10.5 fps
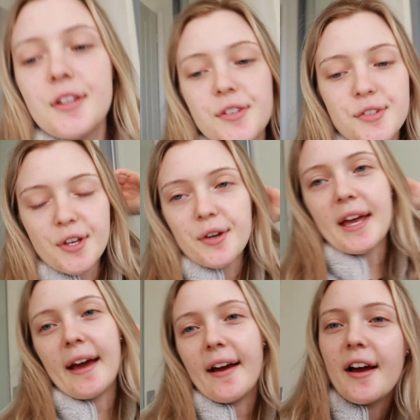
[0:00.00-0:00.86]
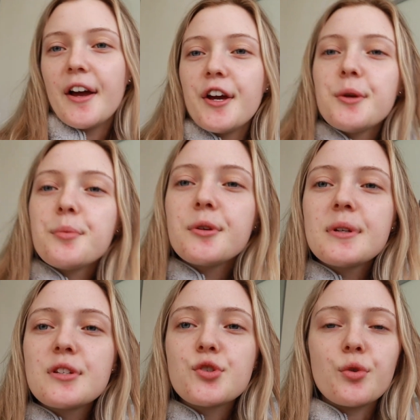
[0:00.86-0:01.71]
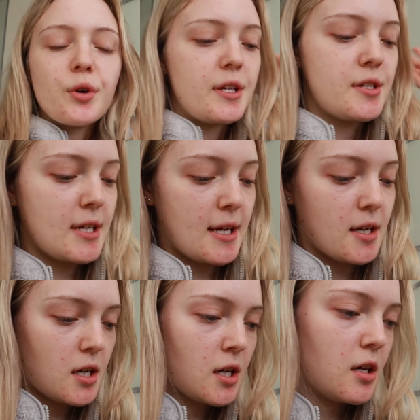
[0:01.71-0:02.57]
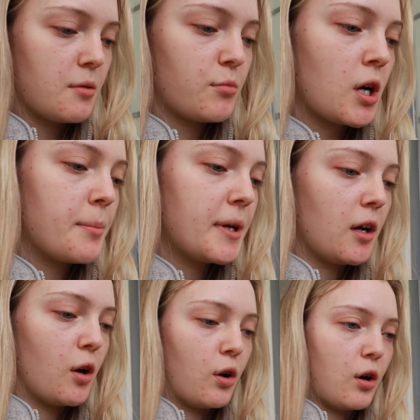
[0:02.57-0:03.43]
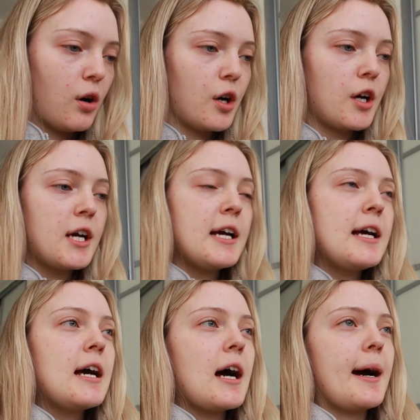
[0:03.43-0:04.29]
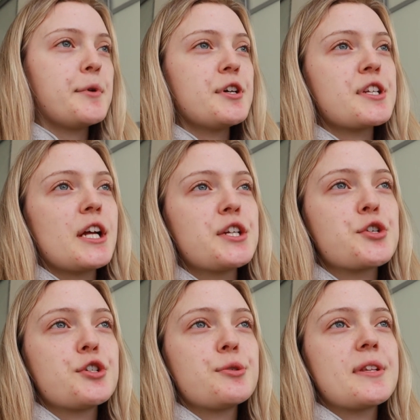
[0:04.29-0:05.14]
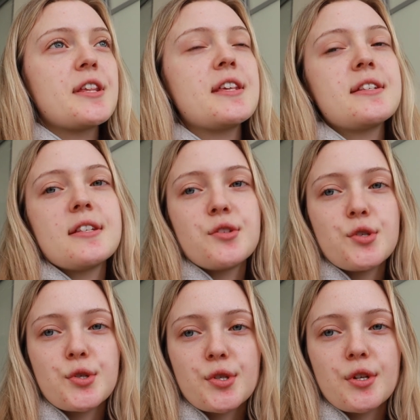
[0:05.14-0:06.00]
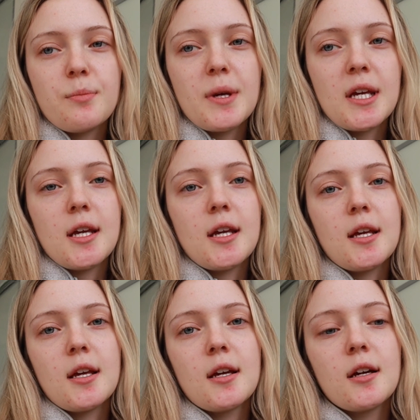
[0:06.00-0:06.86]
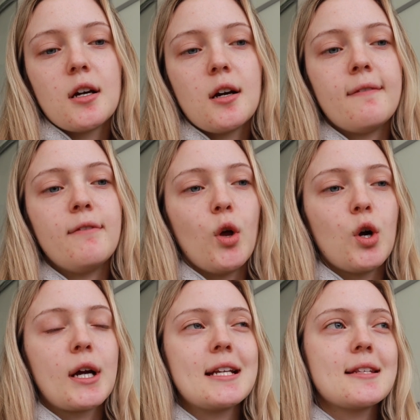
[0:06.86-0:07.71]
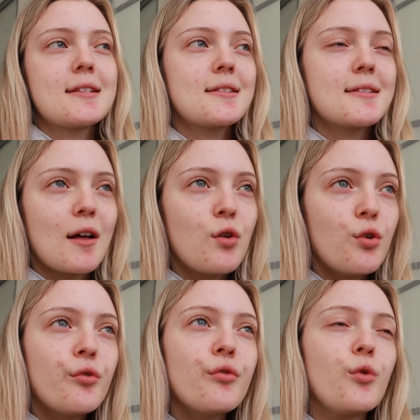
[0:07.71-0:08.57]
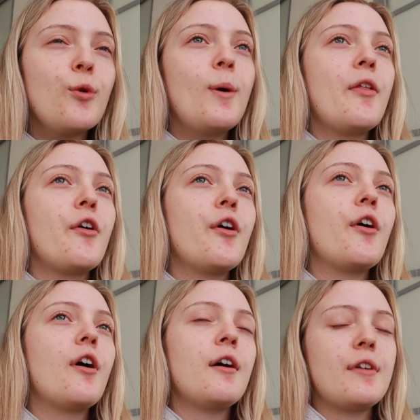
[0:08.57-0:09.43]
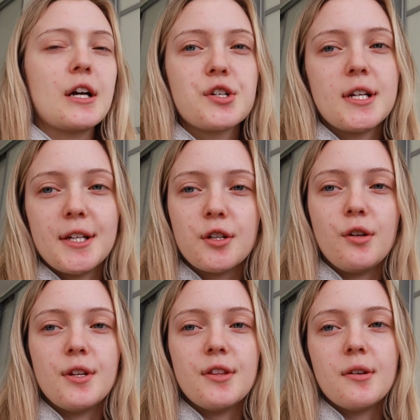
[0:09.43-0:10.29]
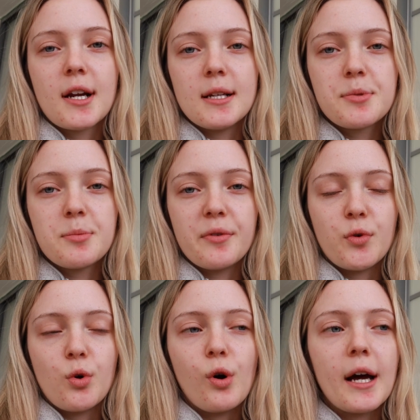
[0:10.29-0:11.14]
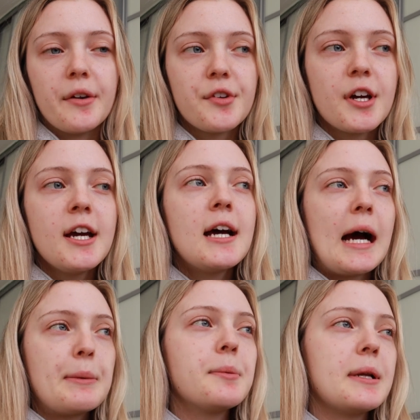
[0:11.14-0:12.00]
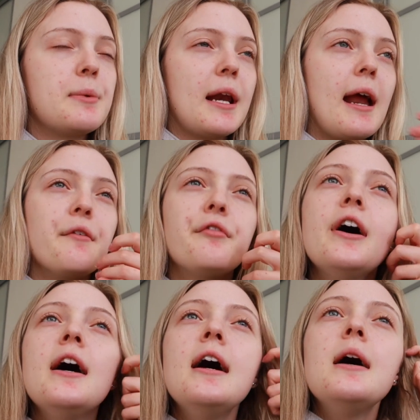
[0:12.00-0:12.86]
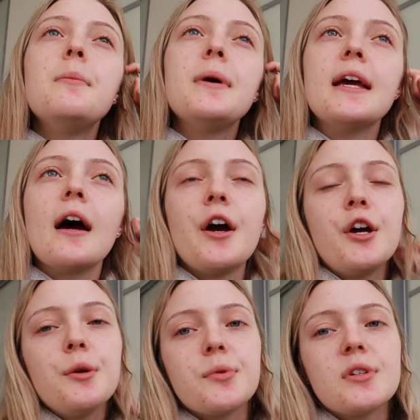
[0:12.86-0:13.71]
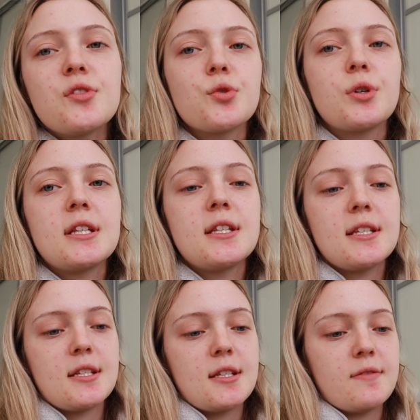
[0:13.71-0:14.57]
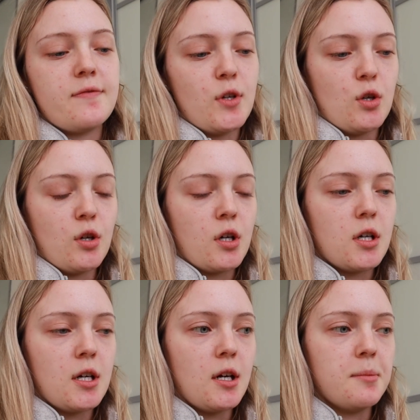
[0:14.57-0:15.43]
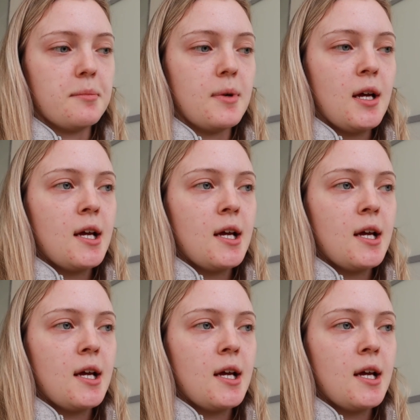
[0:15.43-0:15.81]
So yeah, I hope you enjoyed um, coming along. I'm not entirely sure whether this is just going to be a vlog in itself or whether I've actually included the clips beforehand. Probably will have. But yeah, I hope you enjoyed this vlog. Um,